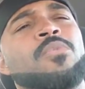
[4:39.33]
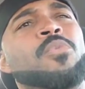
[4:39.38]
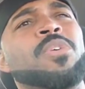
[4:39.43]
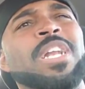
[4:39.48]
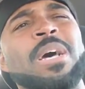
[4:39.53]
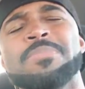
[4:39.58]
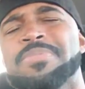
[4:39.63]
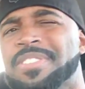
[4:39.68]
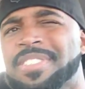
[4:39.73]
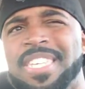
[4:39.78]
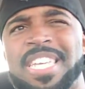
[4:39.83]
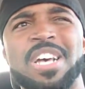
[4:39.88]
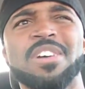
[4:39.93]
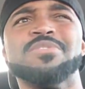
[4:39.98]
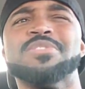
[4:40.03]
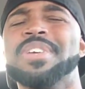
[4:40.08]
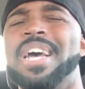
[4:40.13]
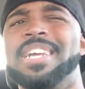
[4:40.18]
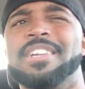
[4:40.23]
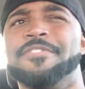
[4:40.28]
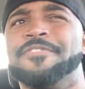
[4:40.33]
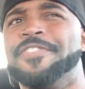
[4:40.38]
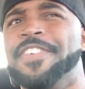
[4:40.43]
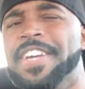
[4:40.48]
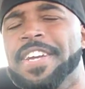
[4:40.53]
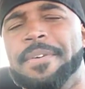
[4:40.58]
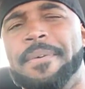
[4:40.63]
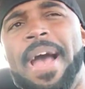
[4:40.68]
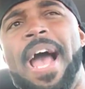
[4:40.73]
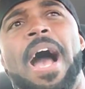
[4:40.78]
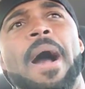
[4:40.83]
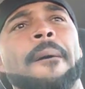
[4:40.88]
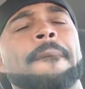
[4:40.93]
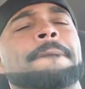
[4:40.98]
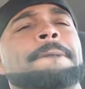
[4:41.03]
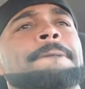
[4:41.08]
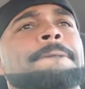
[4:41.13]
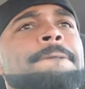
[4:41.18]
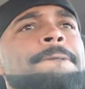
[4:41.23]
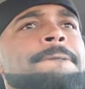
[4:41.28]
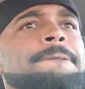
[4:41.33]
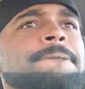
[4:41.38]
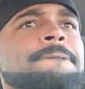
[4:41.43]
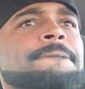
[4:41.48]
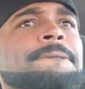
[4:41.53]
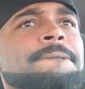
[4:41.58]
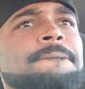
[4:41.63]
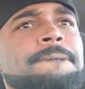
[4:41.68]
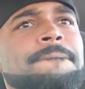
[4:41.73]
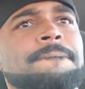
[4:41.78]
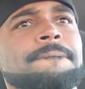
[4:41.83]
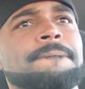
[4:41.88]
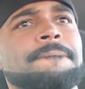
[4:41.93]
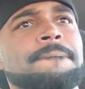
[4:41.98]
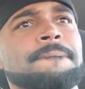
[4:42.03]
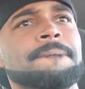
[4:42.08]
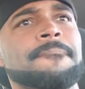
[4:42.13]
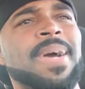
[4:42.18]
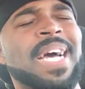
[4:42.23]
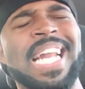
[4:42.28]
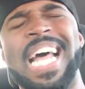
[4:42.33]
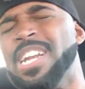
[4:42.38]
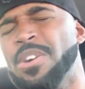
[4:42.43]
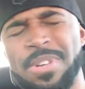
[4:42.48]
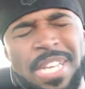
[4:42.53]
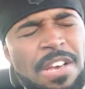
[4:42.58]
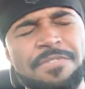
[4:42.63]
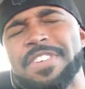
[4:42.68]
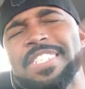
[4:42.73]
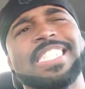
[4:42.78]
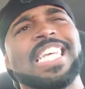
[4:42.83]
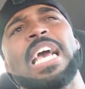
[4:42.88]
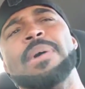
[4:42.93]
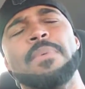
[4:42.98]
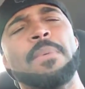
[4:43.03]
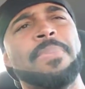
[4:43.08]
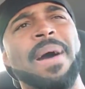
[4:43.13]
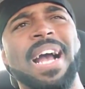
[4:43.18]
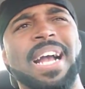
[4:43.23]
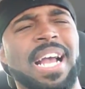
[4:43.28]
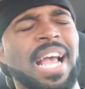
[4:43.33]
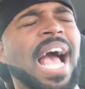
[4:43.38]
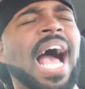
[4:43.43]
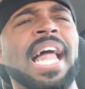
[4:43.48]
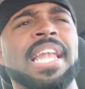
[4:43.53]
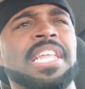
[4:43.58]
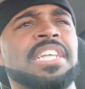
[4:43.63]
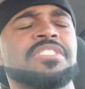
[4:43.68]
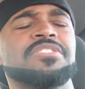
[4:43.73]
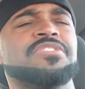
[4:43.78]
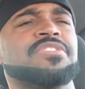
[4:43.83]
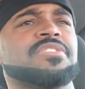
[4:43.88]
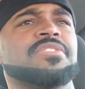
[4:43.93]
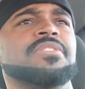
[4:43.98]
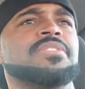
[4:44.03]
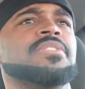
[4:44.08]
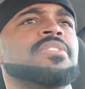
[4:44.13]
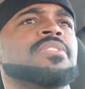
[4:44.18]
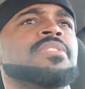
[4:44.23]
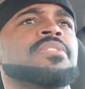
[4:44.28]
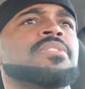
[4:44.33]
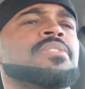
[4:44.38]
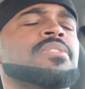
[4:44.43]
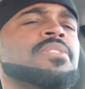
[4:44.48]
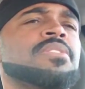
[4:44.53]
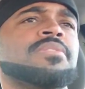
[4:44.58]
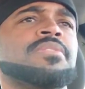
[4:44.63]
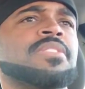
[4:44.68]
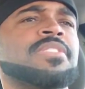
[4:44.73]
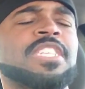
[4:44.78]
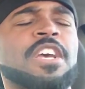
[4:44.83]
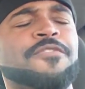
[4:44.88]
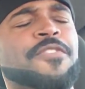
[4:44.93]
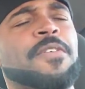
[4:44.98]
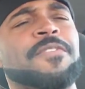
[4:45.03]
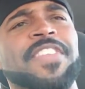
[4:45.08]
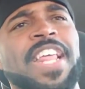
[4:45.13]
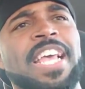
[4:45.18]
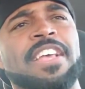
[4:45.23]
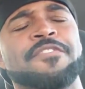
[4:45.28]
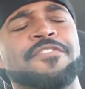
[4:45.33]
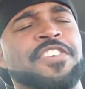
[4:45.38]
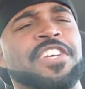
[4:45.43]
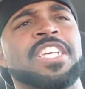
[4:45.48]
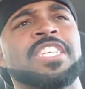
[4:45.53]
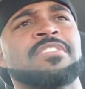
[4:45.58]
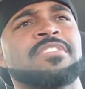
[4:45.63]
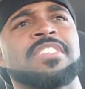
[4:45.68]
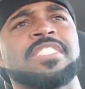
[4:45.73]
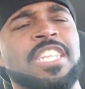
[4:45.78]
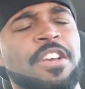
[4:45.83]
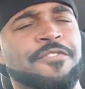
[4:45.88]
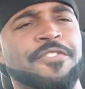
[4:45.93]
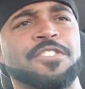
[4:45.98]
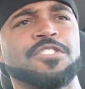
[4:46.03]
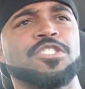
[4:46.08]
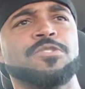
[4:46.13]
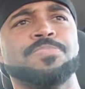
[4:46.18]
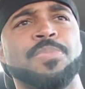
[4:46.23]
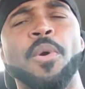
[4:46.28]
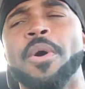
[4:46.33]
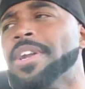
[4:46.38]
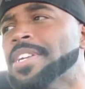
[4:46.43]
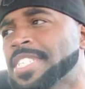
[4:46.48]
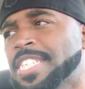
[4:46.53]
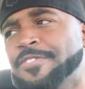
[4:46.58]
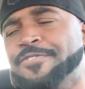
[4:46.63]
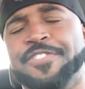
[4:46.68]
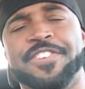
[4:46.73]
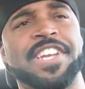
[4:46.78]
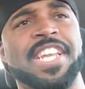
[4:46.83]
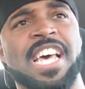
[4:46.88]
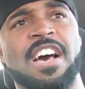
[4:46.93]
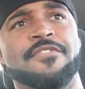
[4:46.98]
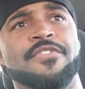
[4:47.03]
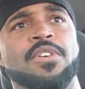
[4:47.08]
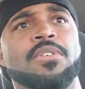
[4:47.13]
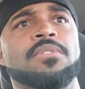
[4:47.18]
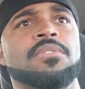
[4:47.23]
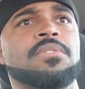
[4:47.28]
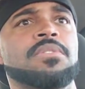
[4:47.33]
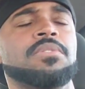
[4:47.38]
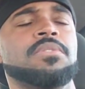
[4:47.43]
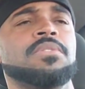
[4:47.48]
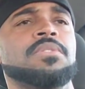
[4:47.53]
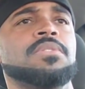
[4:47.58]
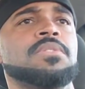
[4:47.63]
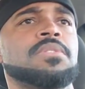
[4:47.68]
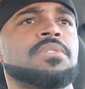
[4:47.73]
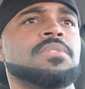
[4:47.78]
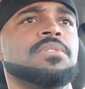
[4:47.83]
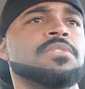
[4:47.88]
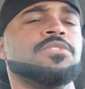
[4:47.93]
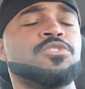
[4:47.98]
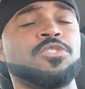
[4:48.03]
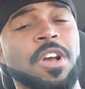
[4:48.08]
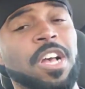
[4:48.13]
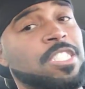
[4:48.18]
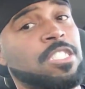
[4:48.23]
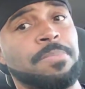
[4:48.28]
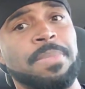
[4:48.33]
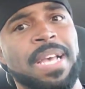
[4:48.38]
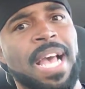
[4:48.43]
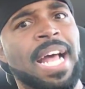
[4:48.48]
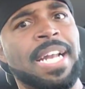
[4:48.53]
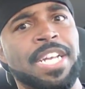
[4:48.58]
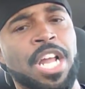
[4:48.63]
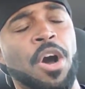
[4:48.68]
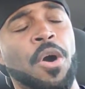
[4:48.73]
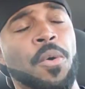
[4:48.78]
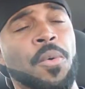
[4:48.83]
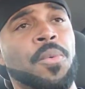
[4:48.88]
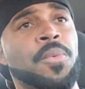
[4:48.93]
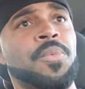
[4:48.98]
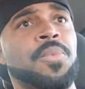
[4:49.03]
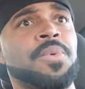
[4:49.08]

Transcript: What I'm still trying to figure out, and I don't give a damn about college. It's a different sport, different level. Trust me, I know.